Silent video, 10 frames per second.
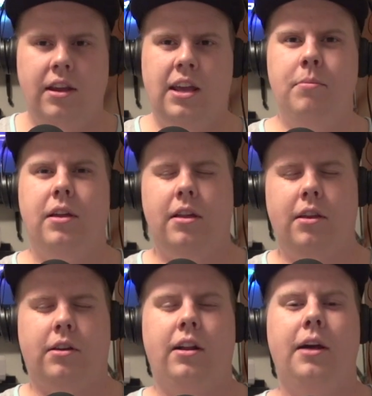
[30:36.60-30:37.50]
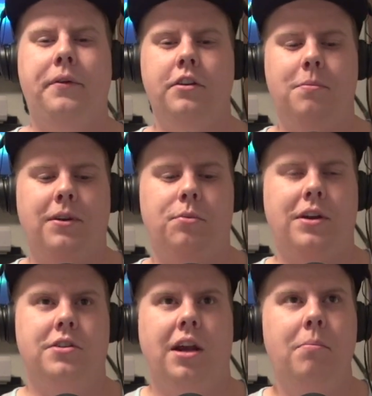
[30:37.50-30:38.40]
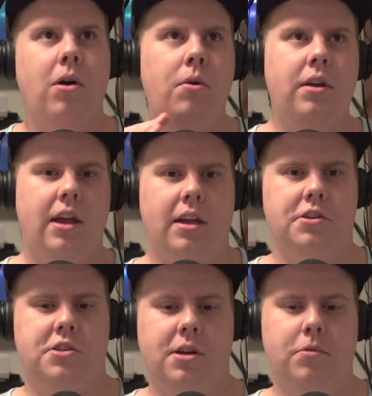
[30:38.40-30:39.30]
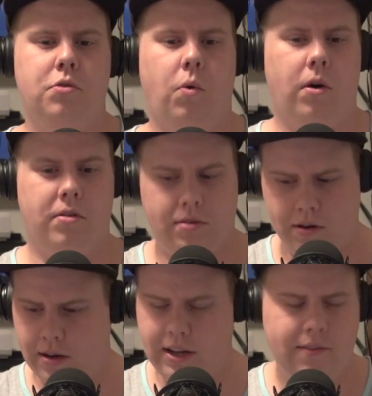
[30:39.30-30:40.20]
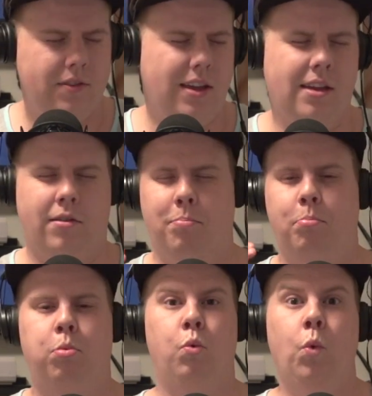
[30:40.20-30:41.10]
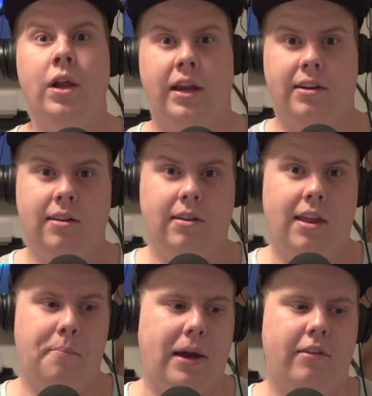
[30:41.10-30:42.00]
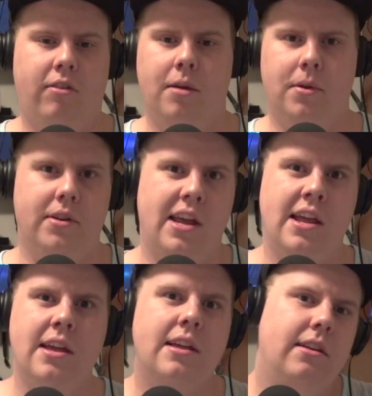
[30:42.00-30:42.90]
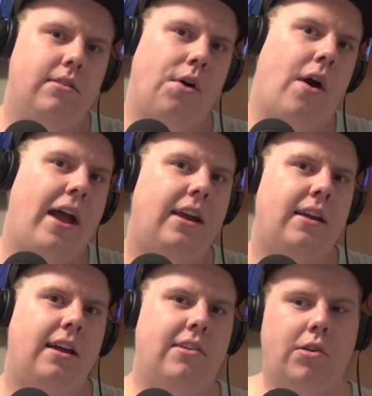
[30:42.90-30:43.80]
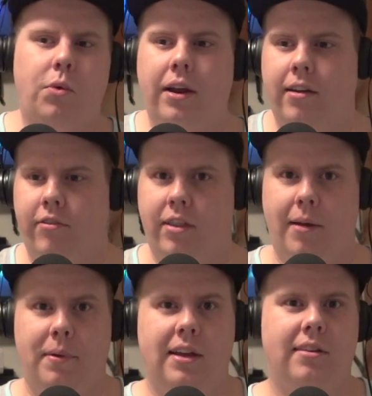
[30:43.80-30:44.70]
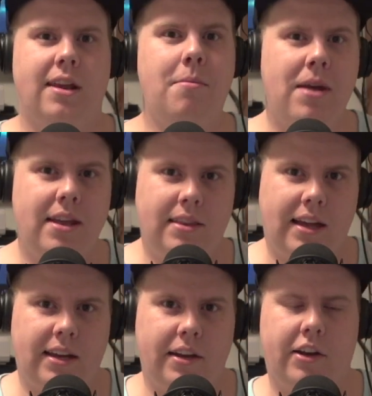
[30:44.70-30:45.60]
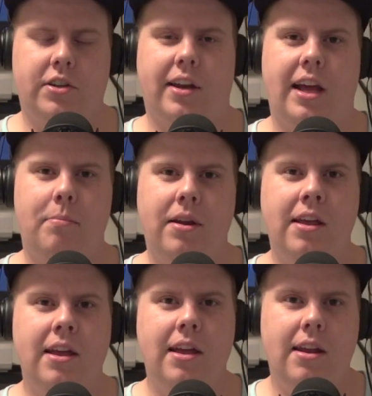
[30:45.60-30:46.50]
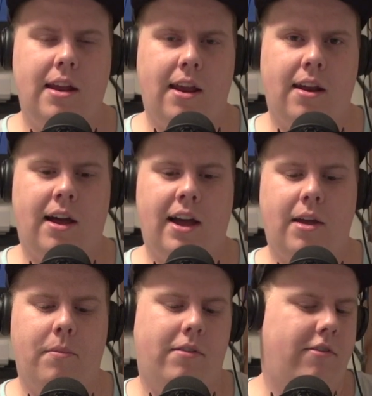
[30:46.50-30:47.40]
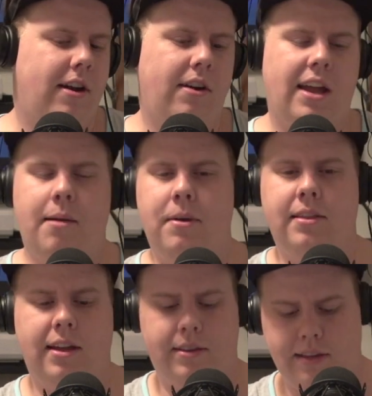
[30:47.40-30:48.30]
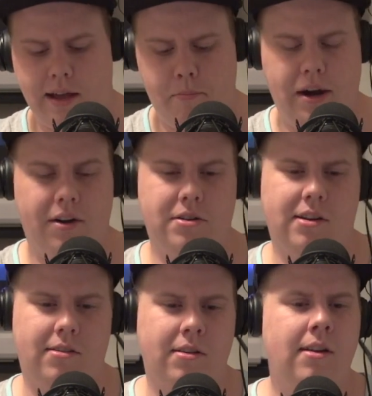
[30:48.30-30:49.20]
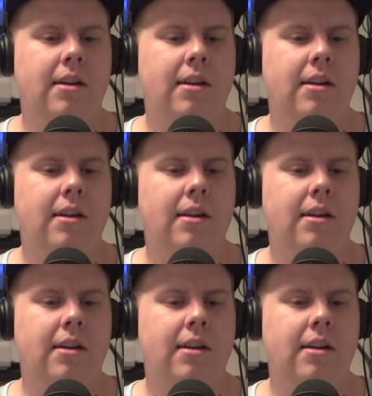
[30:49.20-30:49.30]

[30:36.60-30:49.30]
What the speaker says: the collaboration between Shane Bowen and Jim Schwartz is brilliant that Mike Vrabel did. So I could not discredit him for that because he made that connection happen, and I am very happy that that marriage has